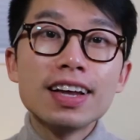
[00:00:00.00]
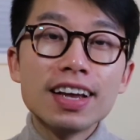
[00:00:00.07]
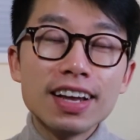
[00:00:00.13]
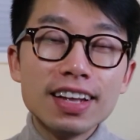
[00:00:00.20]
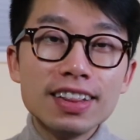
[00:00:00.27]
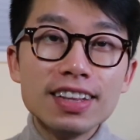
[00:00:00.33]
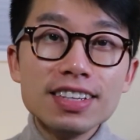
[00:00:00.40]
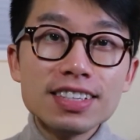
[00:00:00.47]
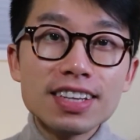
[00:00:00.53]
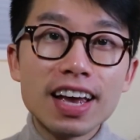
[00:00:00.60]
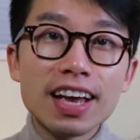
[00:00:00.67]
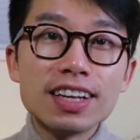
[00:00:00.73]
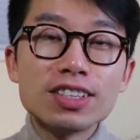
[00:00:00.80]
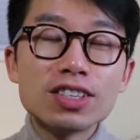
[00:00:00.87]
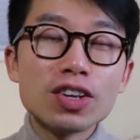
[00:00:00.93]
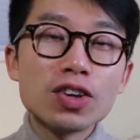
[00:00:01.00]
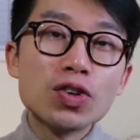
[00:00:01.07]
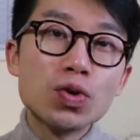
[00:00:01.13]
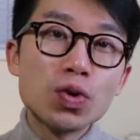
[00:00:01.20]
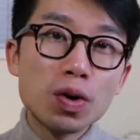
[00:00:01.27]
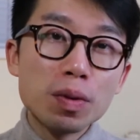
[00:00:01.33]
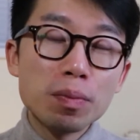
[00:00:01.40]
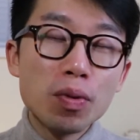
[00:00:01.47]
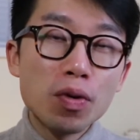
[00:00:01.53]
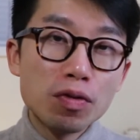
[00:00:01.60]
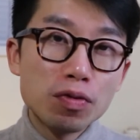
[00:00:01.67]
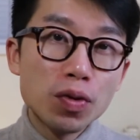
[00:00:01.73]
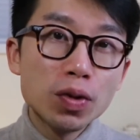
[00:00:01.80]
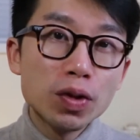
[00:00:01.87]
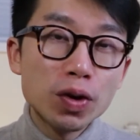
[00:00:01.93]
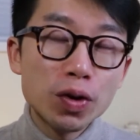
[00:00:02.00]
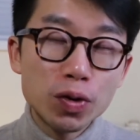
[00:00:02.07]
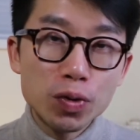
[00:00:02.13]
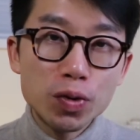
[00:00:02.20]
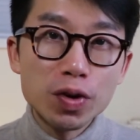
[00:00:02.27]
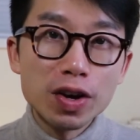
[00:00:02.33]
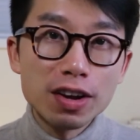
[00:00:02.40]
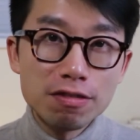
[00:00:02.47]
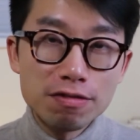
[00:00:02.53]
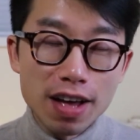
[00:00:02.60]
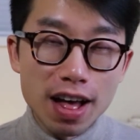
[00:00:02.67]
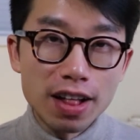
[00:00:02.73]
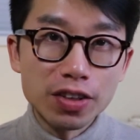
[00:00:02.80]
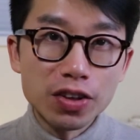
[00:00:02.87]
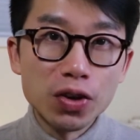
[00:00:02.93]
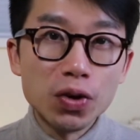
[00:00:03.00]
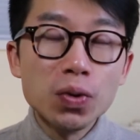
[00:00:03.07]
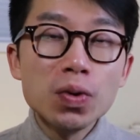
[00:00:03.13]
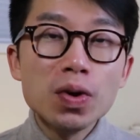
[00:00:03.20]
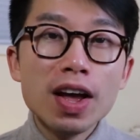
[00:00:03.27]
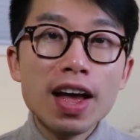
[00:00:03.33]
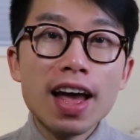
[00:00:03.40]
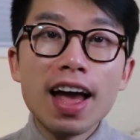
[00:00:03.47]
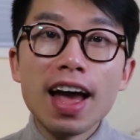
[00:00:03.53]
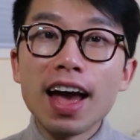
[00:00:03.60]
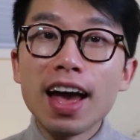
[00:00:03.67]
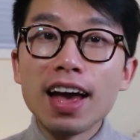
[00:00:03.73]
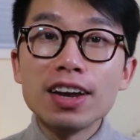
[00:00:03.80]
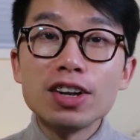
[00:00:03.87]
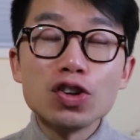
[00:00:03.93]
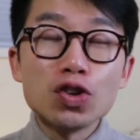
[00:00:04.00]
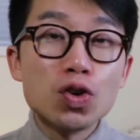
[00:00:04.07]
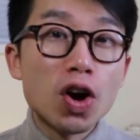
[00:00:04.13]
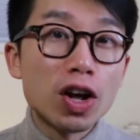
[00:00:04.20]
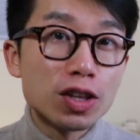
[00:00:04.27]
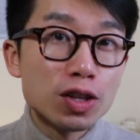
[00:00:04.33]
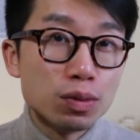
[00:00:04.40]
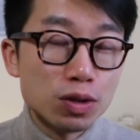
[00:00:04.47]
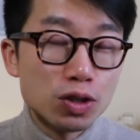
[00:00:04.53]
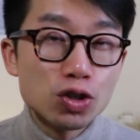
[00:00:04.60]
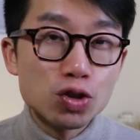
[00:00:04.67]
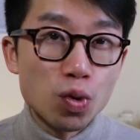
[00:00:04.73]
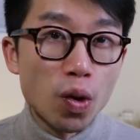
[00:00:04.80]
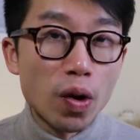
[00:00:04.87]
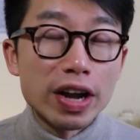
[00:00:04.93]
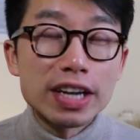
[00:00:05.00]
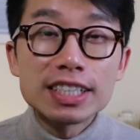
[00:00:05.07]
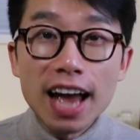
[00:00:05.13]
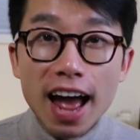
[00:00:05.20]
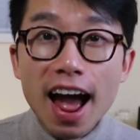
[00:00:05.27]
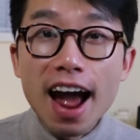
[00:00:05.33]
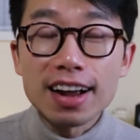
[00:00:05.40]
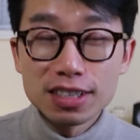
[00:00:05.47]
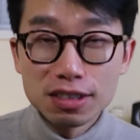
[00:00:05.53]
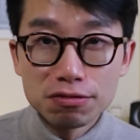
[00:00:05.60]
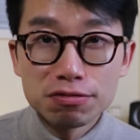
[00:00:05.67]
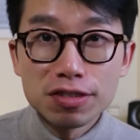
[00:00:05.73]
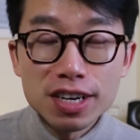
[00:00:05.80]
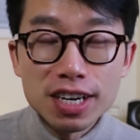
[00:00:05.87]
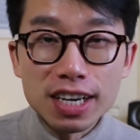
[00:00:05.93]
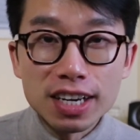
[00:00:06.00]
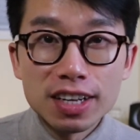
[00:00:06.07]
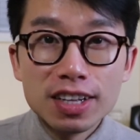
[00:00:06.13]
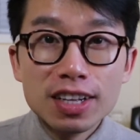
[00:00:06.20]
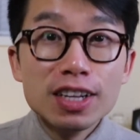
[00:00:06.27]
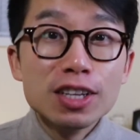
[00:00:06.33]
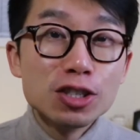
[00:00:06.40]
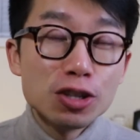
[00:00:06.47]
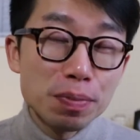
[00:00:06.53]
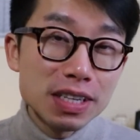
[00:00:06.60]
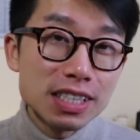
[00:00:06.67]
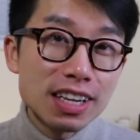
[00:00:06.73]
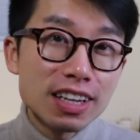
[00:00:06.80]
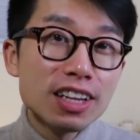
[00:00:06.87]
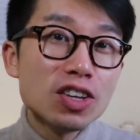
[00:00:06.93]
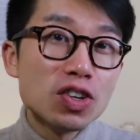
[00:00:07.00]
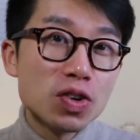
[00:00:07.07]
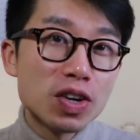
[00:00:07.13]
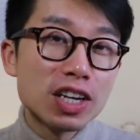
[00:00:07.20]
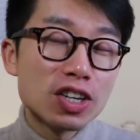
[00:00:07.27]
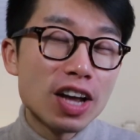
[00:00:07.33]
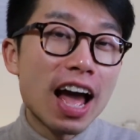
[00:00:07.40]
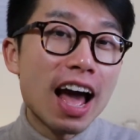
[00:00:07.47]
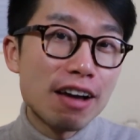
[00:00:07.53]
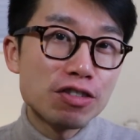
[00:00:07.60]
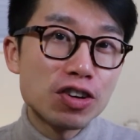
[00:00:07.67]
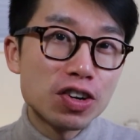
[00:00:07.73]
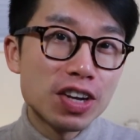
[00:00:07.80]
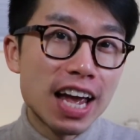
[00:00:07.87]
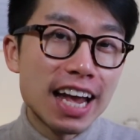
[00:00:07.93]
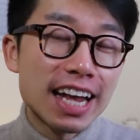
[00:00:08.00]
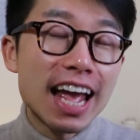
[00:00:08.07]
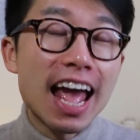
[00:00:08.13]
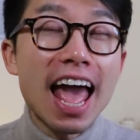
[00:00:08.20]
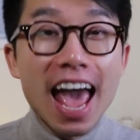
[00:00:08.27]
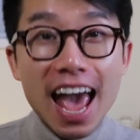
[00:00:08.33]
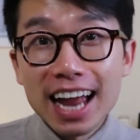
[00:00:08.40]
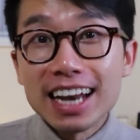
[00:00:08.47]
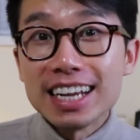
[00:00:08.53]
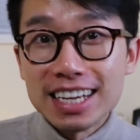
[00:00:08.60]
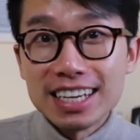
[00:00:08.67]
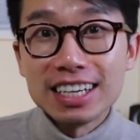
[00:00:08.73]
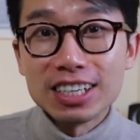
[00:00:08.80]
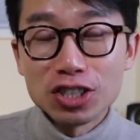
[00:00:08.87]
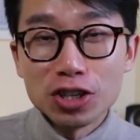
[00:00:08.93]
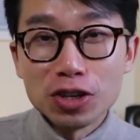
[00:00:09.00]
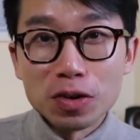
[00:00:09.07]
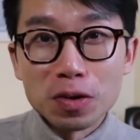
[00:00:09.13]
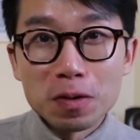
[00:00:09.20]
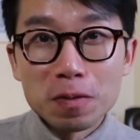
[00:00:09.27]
In this case, your portfolio grew in value and you got to withdraw it tax-free. So basically, you get to have your cake and eat it too.